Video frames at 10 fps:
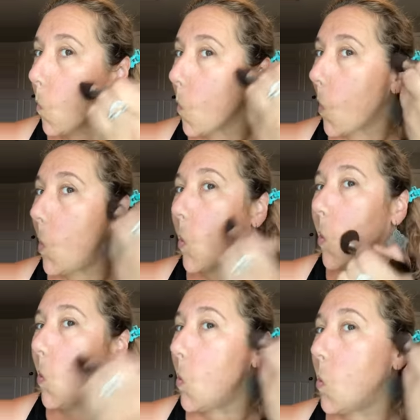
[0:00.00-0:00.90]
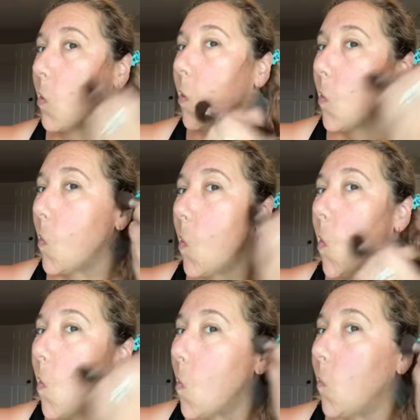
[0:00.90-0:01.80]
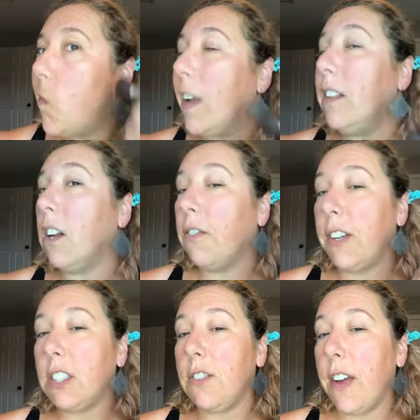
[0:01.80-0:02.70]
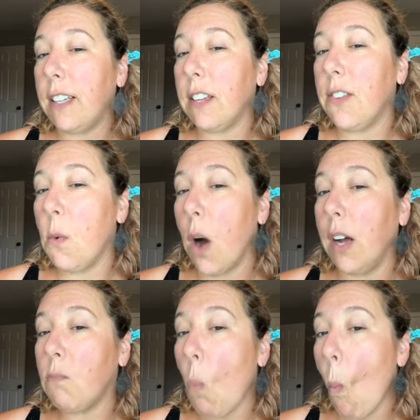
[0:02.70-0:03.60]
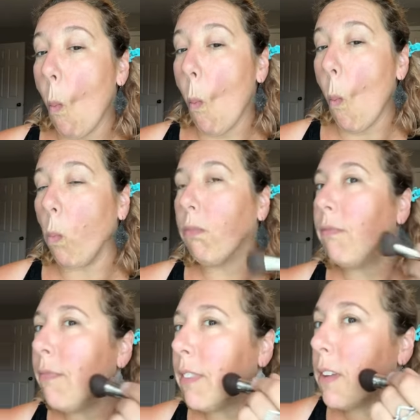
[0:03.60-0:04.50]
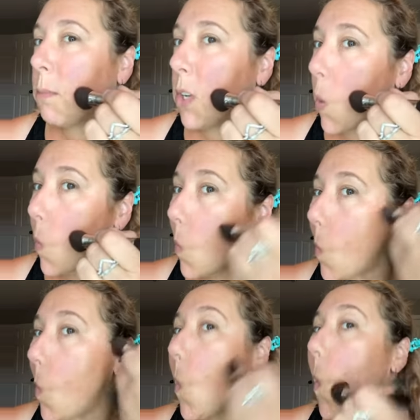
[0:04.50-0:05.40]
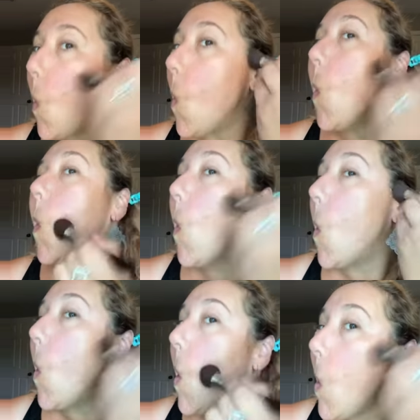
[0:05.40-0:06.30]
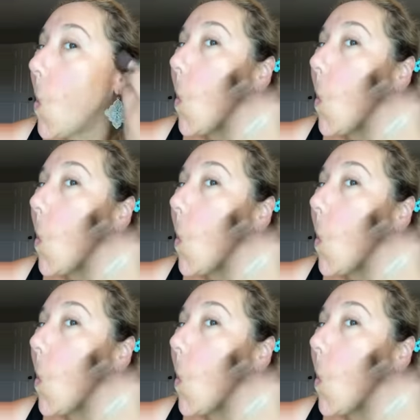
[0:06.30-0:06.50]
And you can do your fun little fishy face if you want. It's up to you. All right.